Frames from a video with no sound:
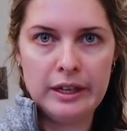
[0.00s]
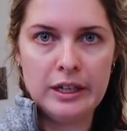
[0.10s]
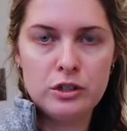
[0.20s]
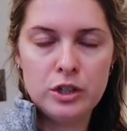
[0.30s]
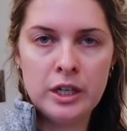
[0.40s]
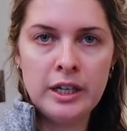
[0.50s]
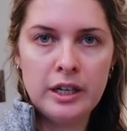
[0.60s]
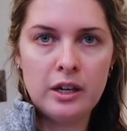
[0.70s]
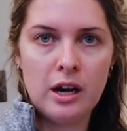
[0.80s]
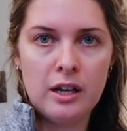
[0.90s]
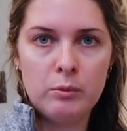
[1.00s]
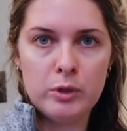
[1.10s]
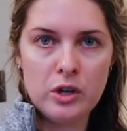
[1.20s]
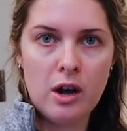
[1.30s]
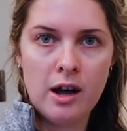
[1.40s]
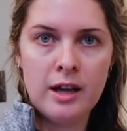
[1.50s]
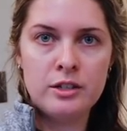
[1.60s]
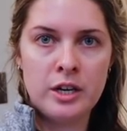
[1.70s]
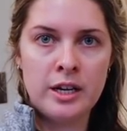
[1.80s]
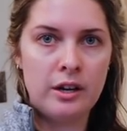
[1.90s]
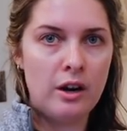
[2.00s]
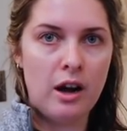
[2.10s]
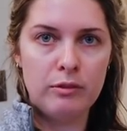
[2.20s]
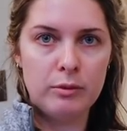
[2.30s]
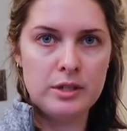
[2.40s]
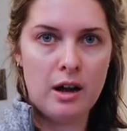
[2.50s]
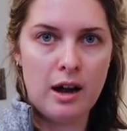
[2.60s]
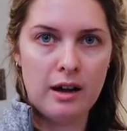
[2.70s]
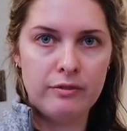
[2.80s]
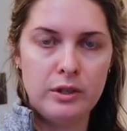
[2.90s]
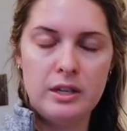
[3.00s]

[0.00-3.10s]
Like turning it on was on, turning it off was off.